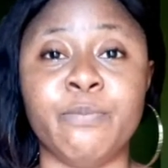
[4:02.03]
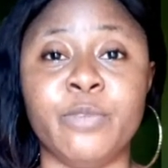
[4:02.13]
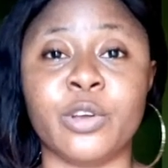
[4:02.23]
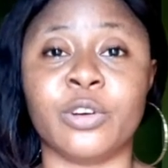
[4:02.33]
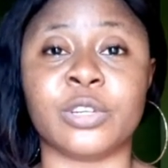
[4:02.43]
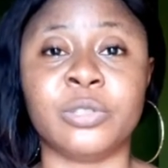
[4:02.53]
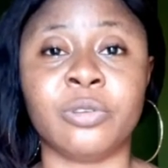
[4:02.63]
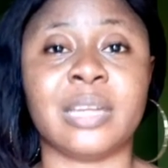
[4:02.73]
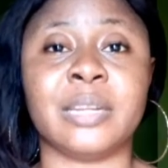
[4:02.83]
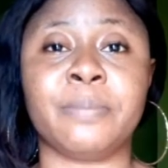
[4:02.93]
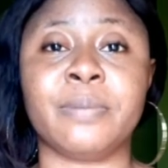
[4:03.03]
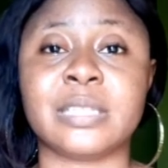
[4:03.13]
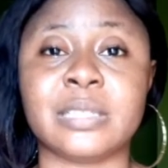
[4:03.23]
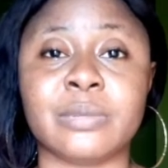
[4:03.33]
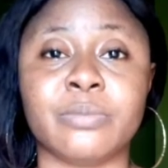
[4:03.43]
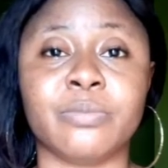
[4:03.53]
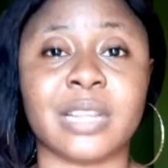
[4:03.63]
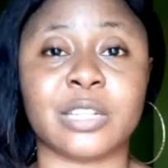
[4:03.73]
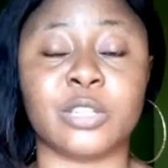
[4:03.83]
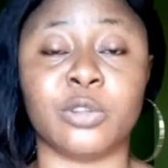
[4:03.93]
Because know that the person
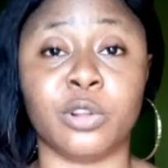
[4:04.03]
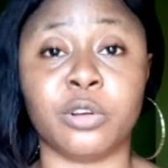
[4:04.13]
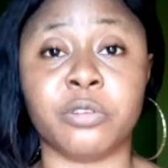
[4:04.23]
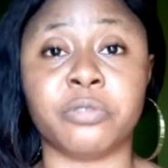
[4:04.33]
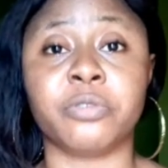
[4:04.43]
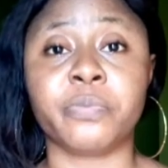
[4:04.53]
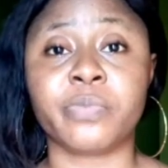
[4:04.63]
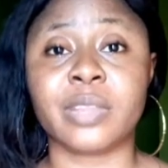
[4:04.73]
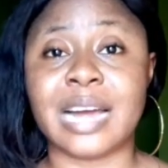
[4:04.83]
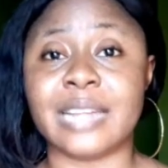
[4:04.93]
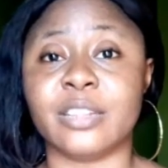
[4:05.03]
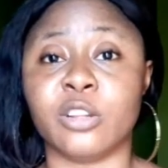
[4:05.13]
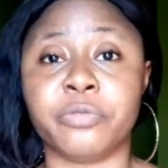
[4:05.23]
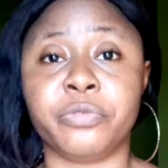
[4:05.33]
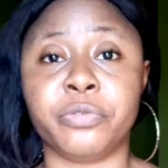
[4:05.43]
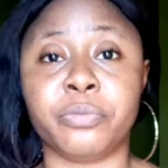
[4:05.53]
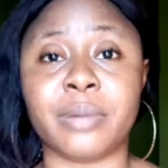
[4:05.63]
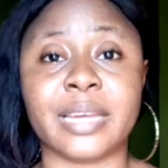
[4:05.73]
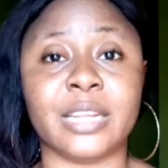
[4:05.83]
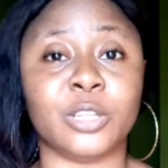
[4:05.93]
that you love and love you
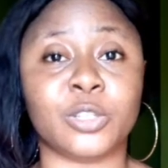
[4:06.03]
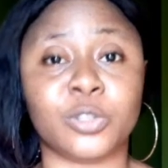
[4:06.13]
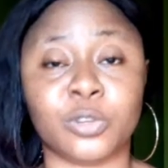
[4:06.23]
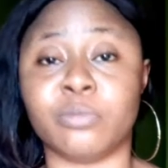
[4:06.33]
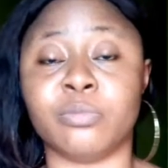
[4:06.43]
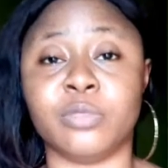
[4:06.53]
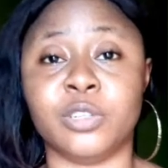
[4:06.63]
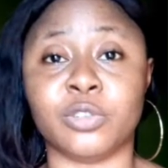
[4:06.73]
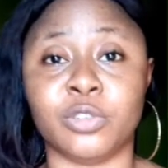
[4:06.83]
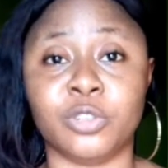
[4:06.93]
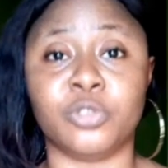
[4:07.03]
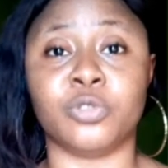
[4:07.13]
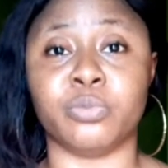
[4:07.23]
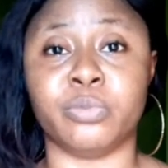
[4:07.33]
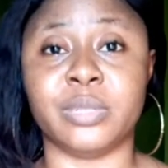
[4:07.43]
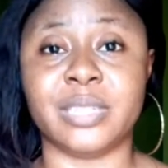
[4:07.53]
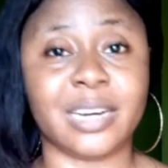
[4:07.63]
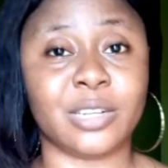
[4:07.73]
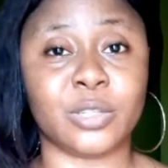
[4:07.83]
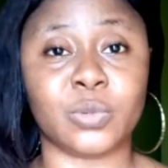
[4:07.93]
back in return is going to be there
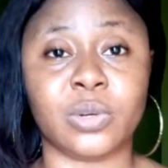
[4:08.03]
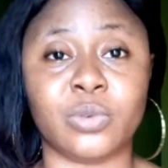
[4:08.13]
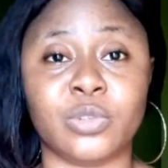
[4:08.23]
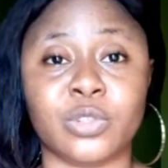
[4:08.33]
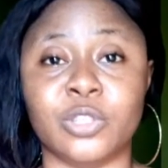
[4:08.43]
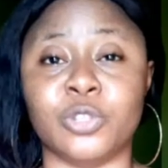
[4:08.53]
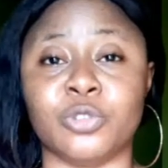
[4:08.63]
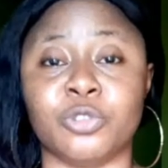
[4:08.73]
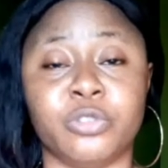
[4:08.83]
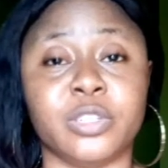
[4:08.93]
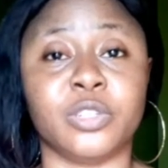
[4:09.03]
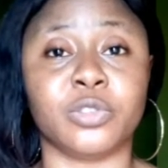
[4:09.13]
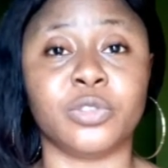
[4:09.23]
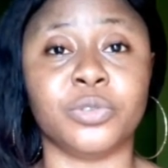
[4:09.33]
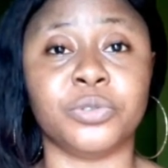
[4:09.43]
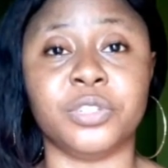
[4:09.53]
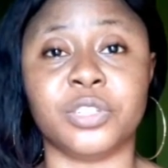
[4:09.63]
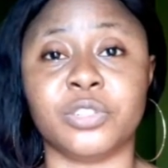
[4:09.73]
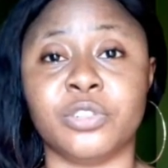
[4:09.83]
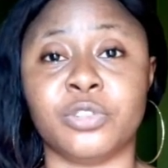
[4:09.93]
as well. Is going to treat you good.
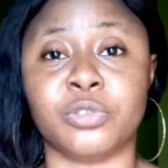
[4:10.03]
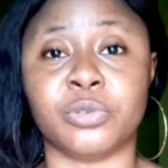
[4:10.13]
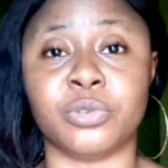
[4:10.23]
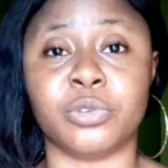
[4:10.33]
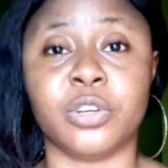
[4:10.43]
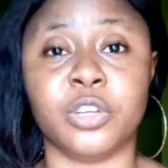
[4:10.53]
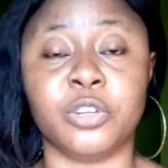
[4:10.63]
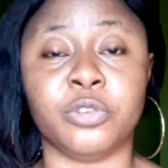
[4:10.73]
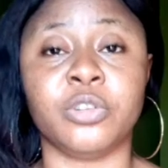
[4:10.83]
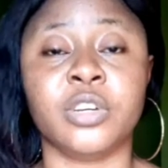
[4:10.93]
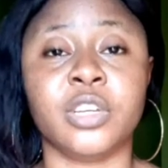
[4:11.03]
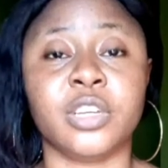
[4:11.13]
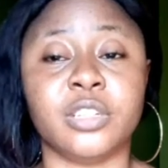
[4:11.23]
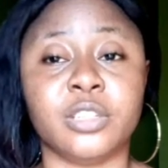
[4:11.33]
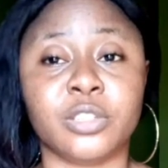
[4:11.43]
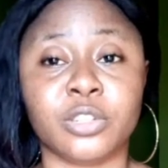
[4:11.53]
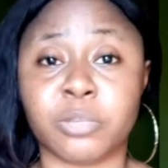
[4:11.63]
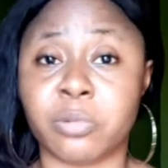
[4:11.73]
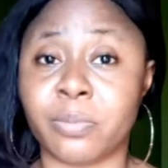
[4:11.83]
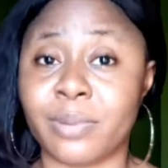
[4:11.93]
Is going to, you know, is going
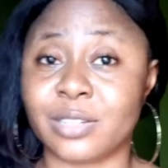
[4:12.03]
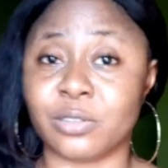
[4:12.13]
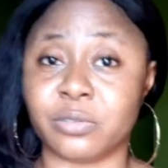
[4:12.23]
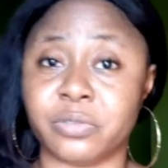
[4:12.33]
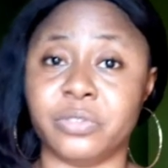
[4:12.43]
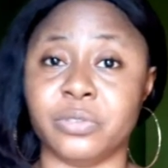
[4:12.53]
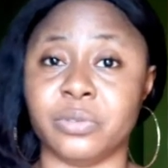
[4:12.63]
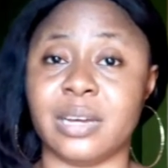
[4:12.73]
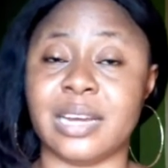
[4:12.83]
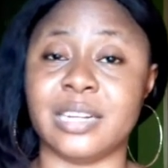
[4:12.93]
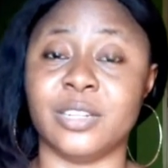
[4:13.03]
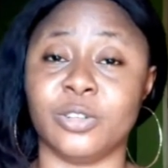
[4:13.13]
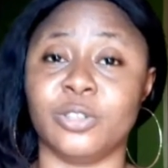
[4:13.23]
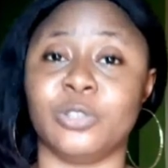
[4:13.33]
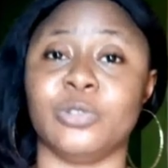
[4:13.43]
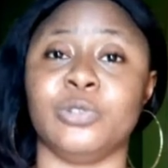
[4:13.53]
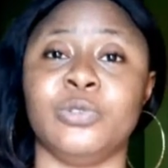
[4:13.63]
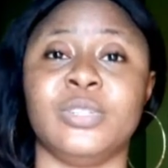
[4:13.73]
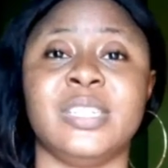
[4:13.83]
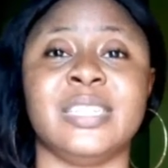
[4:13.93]
to be part of you. And is going to
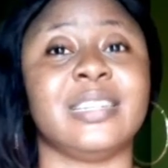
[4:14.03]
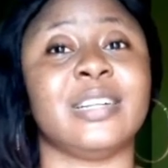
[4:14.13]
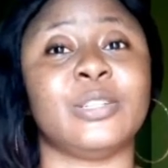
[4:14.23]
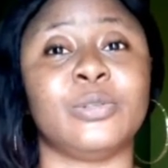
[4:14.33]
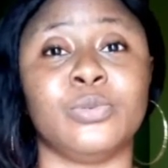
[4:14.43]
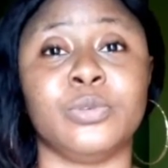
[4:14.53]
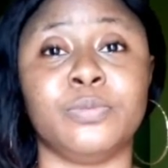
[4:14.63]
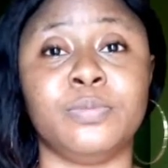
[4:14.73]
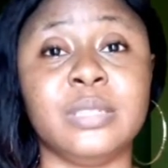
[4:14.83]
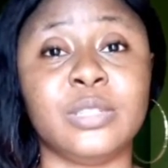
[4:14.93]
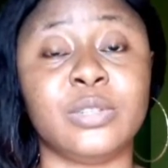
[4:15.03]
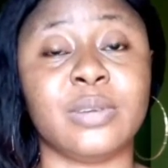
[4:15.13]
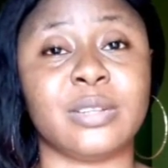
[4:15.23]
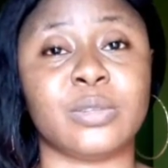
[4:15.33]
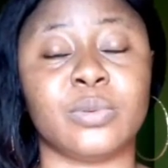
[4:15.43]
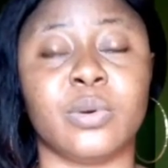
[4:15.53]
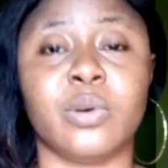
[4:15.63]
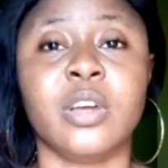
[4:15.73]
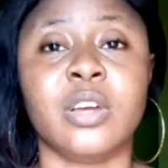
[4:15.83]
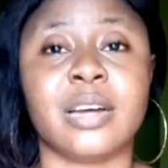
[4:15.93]
do things that will please you as
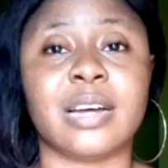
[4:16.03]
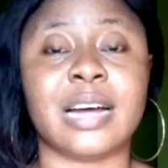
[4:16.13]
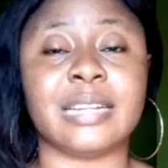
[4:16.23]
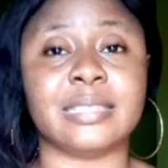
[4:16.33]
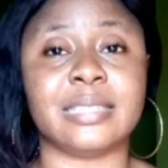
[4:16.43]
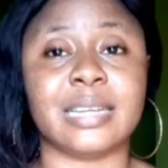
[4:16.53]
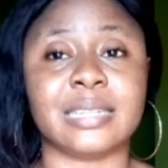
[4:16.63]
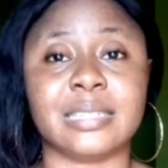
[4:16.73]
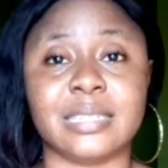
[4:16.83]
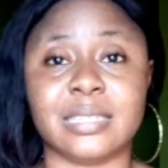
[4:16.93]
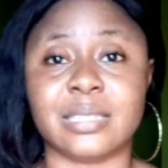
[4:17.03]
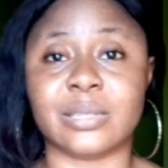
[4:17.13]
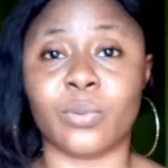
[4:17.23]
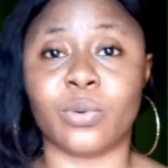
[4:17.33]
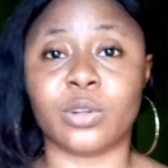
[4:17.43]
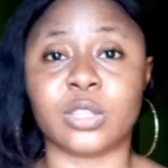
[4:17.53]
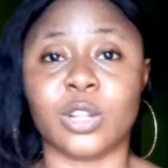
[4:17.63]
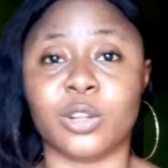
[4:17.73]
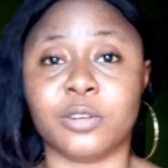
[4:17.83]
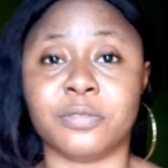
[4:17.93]
well. And that is what
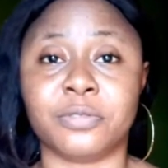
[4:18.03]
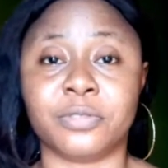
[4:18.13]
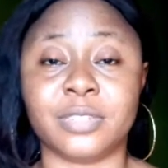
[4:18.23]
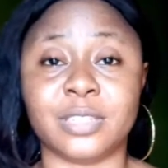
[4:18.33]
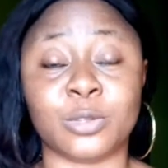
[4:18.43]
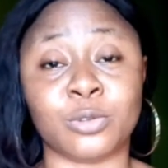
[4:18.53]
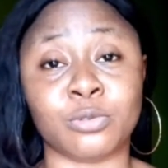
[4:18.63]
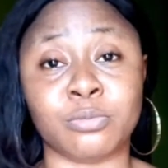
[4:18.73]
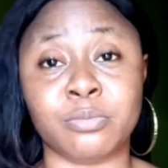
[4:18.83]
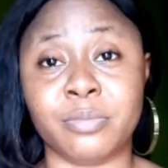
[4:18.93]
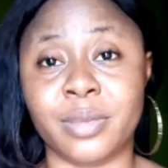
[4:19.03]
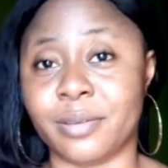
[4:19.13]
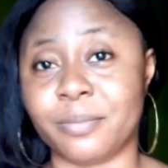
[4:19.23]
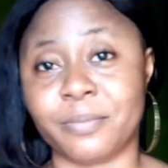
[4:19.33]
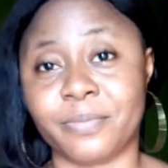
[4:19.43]
love is to me.